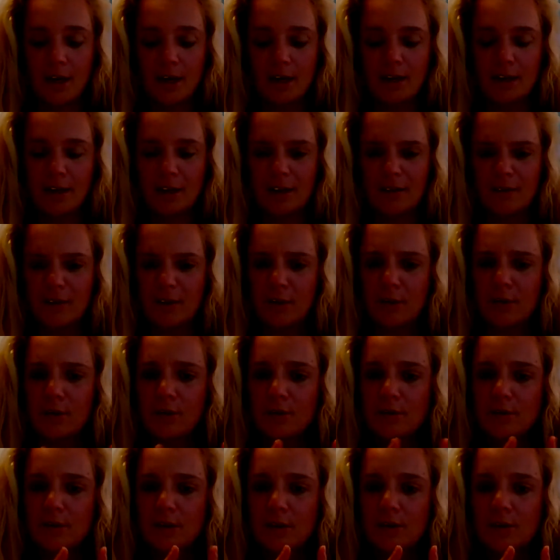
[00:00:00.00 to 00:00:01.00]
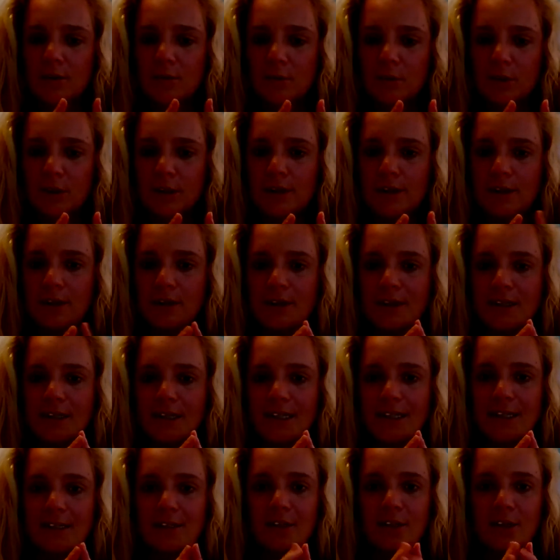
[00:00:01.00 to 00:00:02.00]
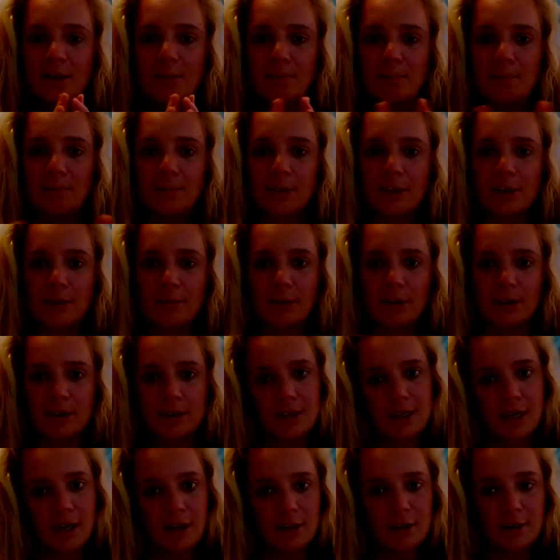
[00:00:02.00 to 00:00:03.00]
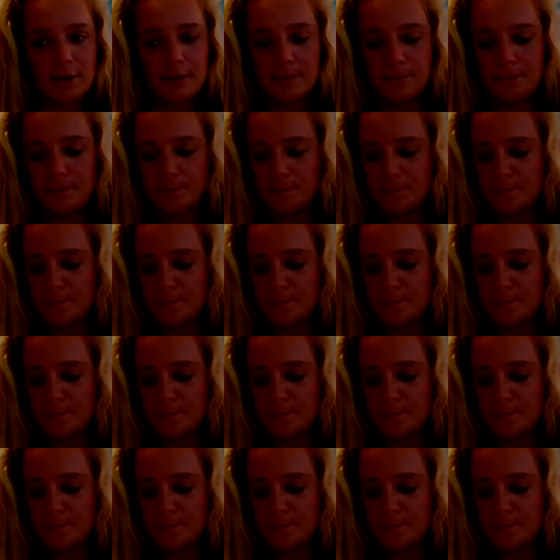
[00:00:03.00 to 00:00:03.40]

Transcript: And then if you know those little words, it's easier to put them all together.